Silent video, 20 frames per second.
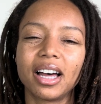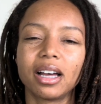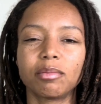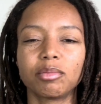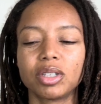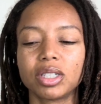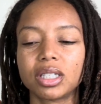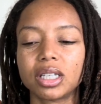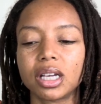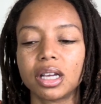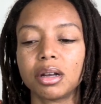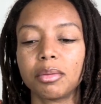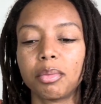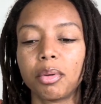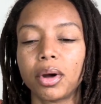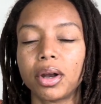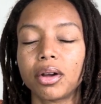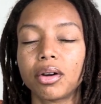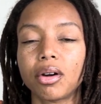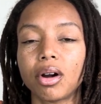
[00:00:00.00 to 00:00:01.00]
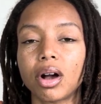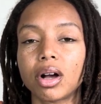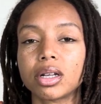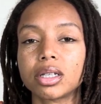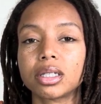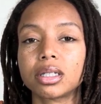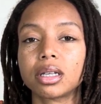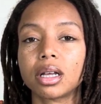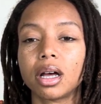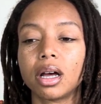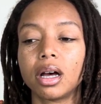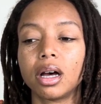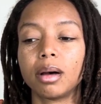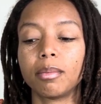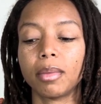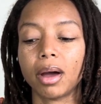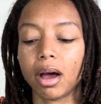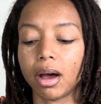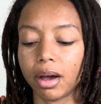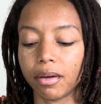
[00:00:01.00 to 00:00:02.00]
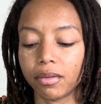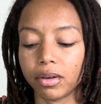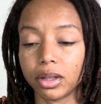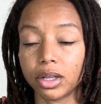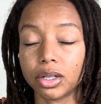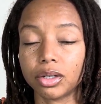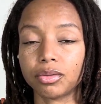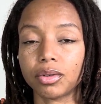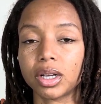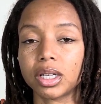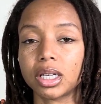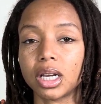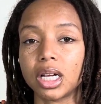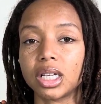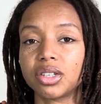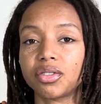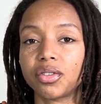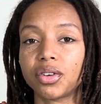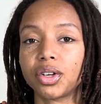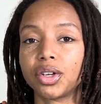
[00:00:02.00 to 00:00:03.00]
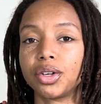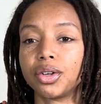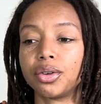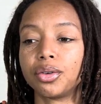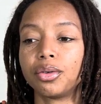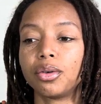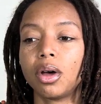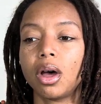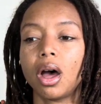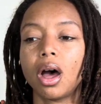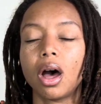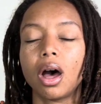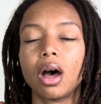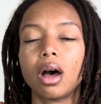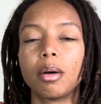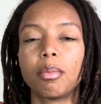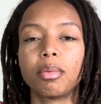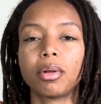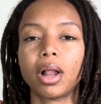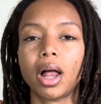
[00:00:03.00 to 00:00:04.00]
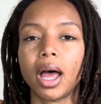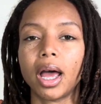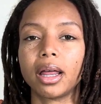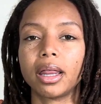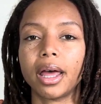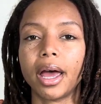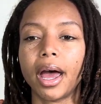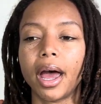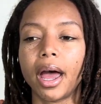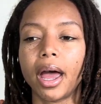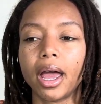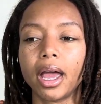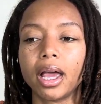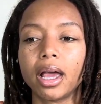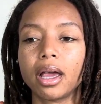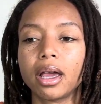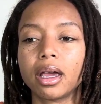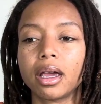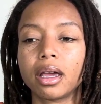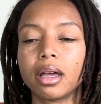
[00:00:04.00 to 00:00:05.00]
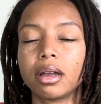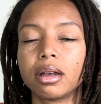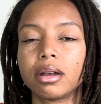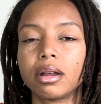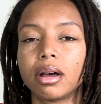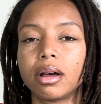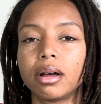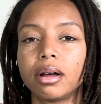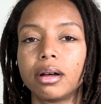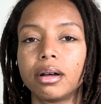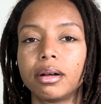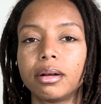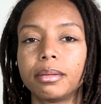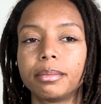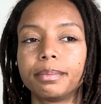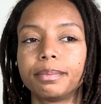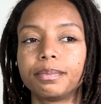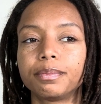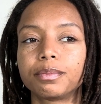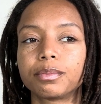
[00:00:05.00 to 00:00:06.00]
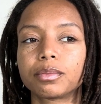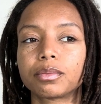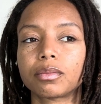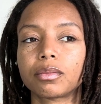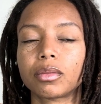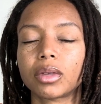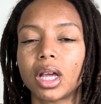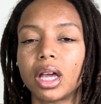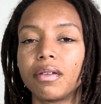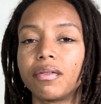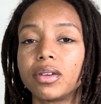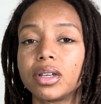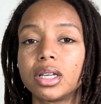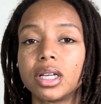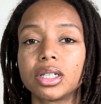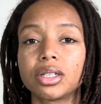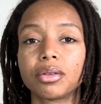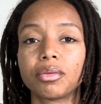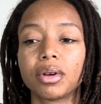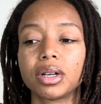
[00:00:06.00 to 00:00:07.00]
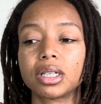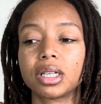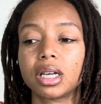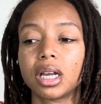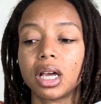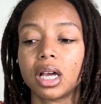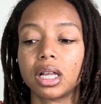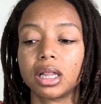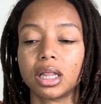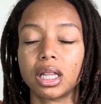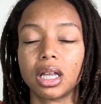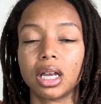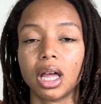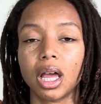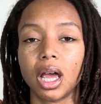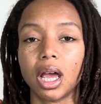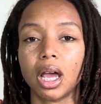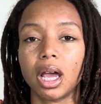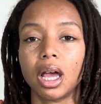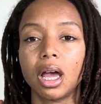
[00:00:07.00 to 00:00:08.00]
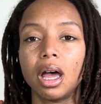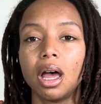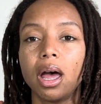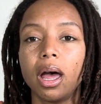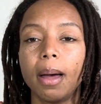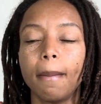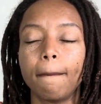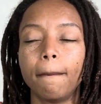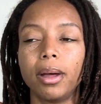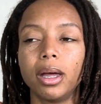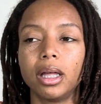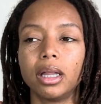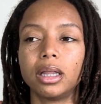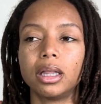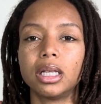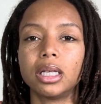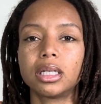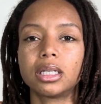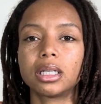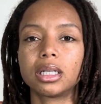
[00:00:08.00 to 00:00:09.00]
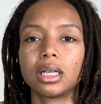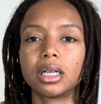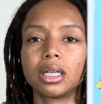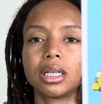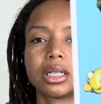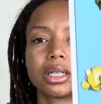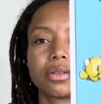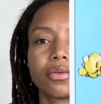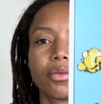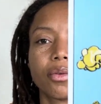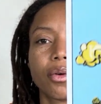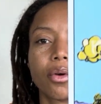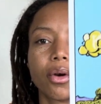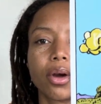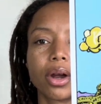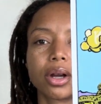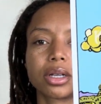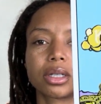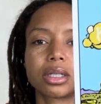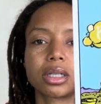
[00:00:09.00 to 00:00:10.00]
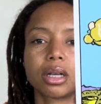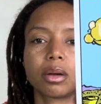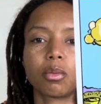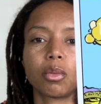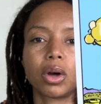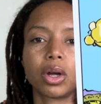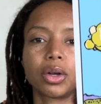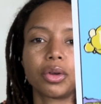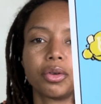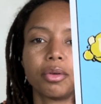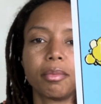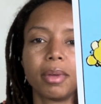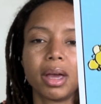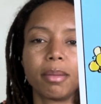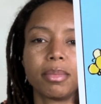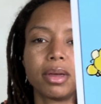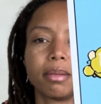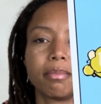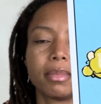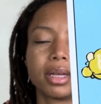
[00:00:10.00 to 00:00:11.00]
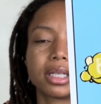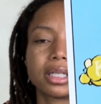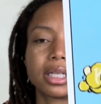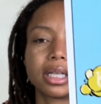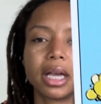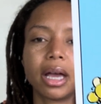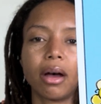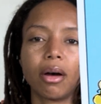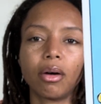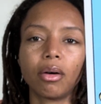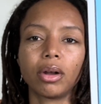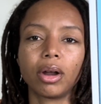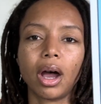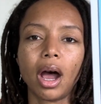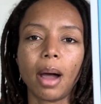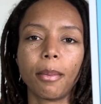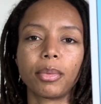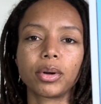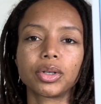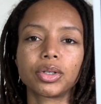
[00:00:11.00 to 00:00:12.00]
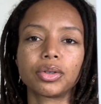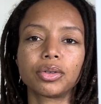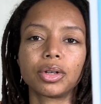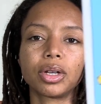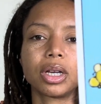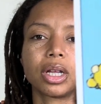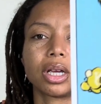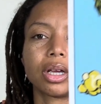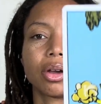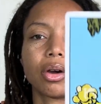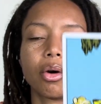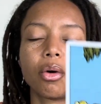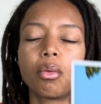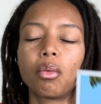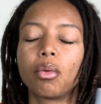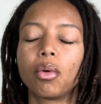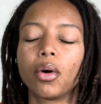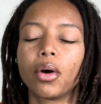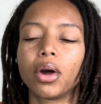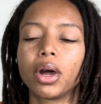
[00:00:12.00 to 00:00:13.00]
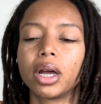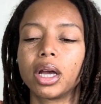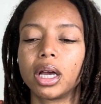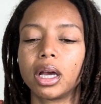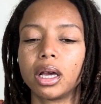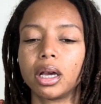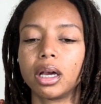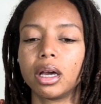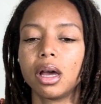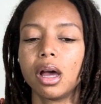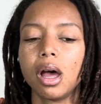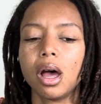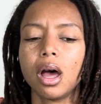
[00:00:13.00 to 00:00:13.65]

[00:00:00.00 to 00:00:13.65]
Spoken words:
just to get a point across. However this resonates for you, apply that and If it doesn't resonate, then hey. But this is for someone who may be missing out on an opportunity or worrying